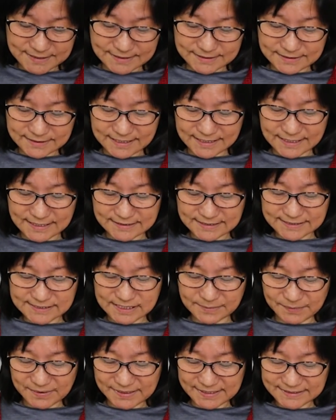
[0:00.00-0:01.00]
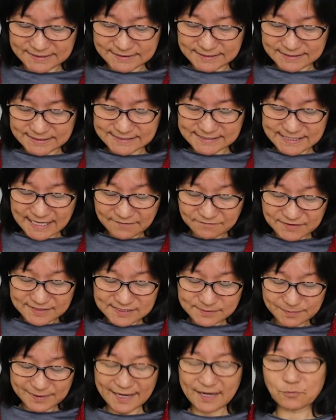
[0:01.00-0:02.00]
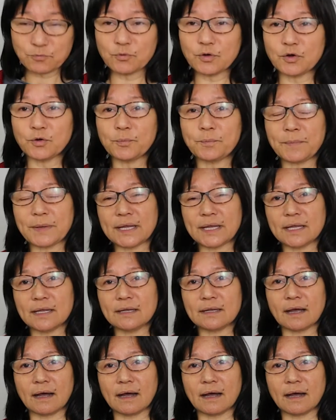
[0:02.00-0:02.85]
the disability savings plan will be